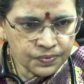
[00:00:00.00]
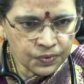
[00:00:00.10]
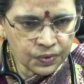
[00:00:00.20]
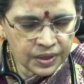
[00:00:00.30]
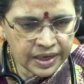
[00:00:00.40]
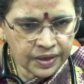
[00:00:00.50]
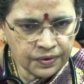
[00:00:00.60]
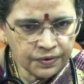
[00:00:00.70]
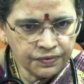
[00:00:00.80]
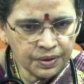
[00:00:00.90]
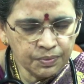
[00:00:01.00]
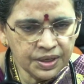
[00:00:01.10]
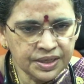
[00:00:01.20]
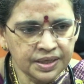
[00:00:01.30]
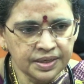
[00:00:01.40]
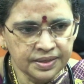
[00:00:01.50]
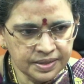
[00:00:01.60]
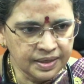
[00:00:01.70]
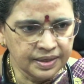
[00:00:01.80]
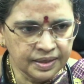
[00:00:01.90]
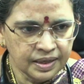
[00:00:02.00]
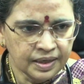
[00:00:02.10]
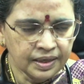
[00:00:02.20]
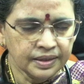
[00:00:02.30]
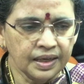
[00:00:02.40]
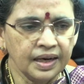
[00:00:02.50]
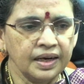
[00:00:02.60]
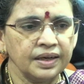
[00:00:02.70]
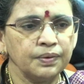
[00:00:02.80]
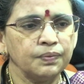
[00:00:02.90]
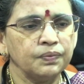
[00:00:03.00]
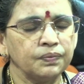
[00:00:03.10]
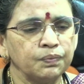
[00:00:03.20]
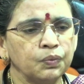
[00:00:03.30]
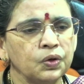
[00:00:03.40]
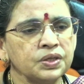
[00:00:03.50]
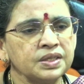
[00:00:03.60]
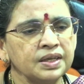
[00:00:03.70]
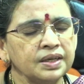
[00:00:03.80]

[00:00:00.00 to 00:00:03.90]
only co-formulation insulin. The most